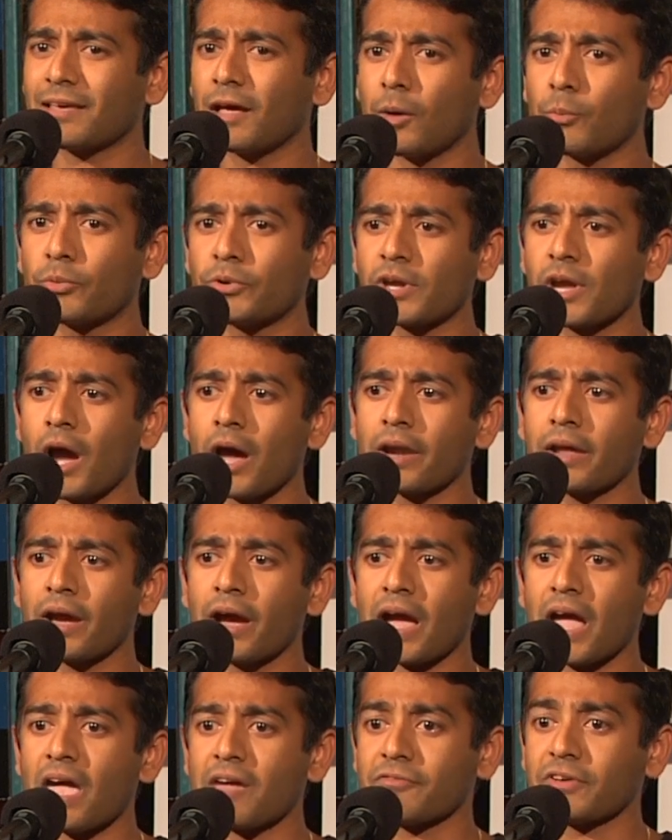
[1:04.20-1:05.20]
tell Brianna
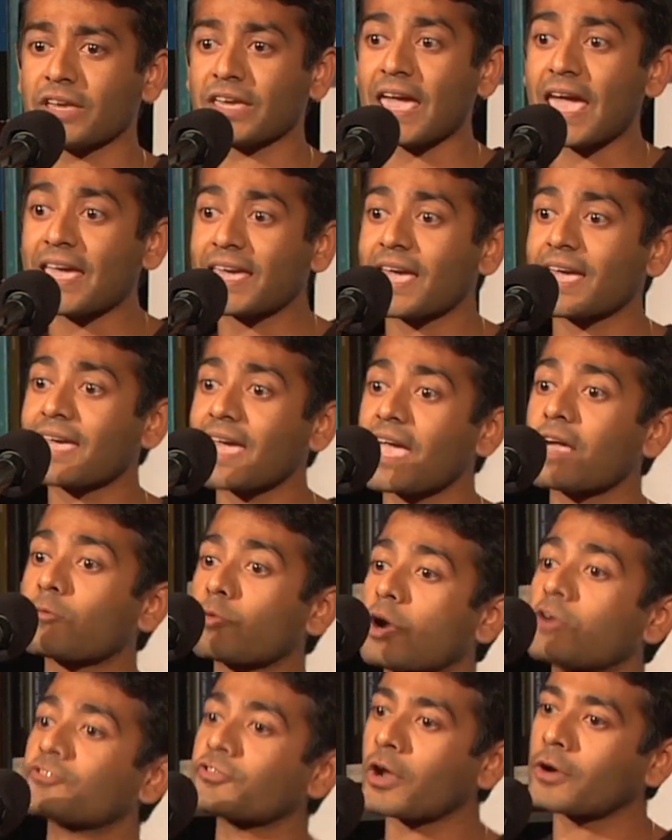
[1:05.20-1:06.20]
I have a KKK
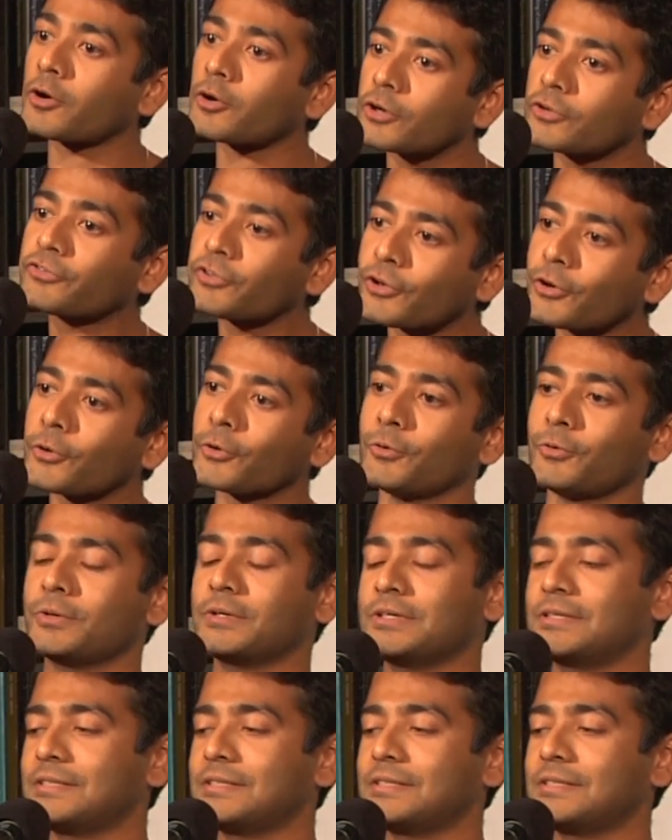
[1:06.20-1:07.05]
crush on her too."